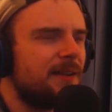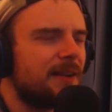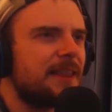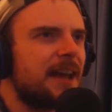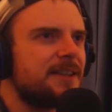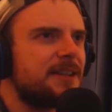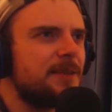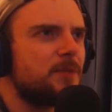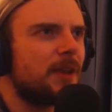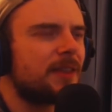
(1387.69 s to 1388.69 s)
Like, that
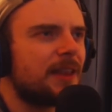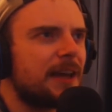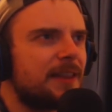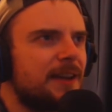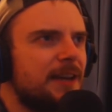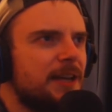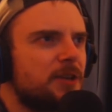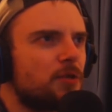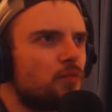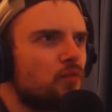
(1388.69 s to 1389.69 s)
seems like they need
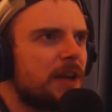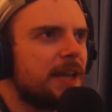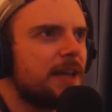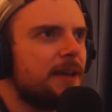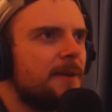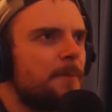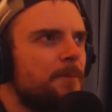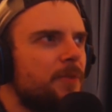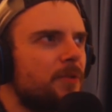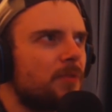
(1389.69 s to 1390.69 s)
to
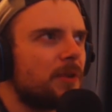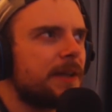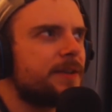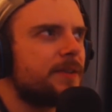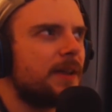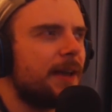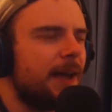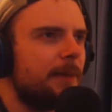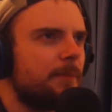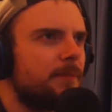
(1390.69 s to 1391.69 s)
re-release the
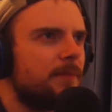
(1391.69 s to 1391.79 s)
game